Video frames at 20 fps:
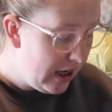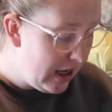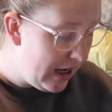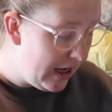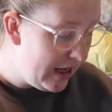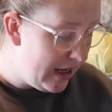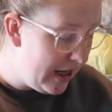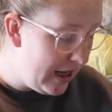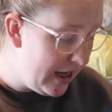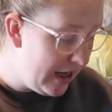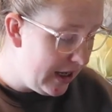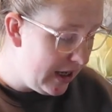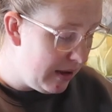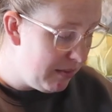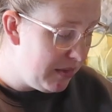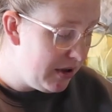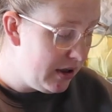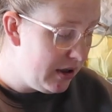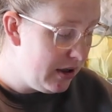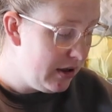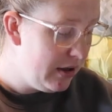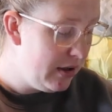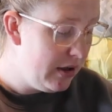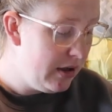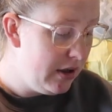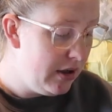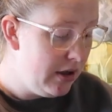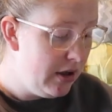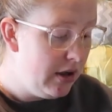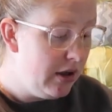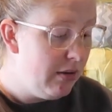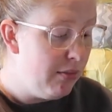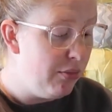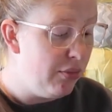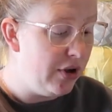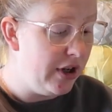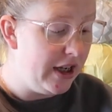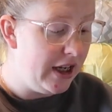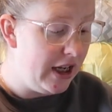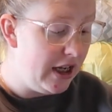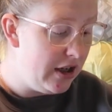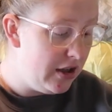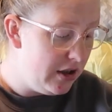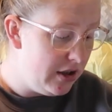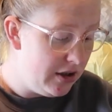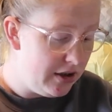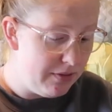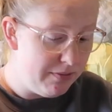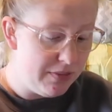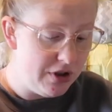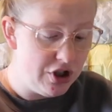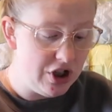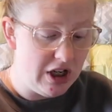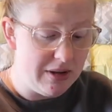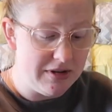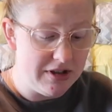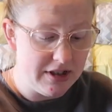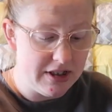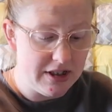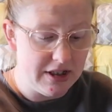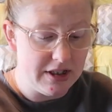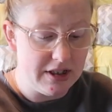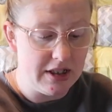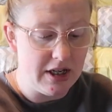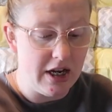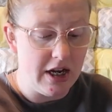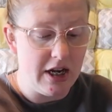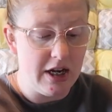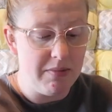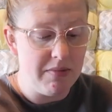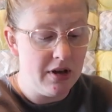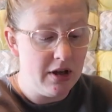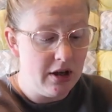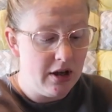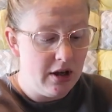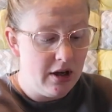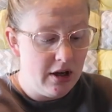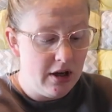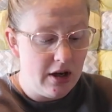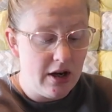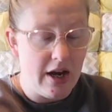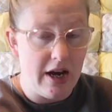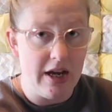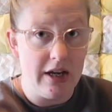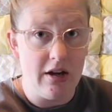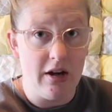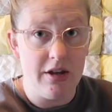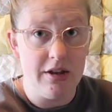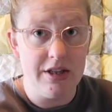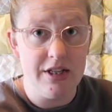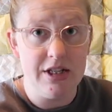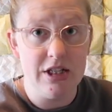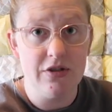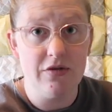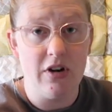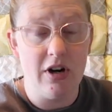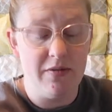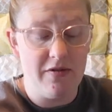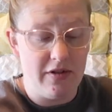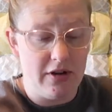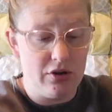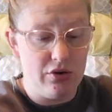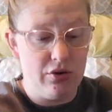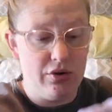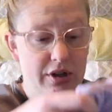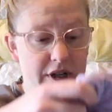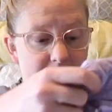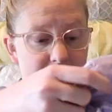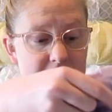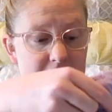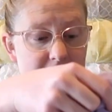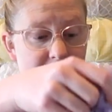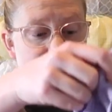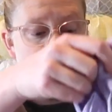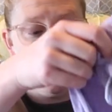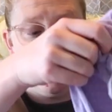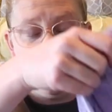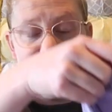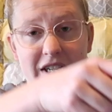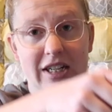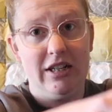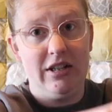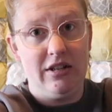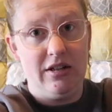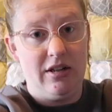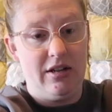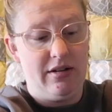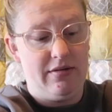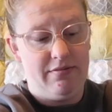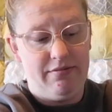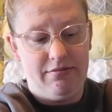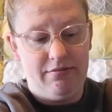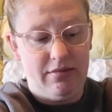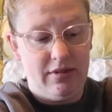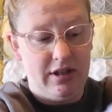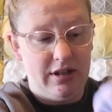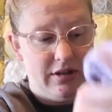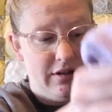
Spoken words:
I am bringing pajamas this time. I got these from Victoria's Secret, I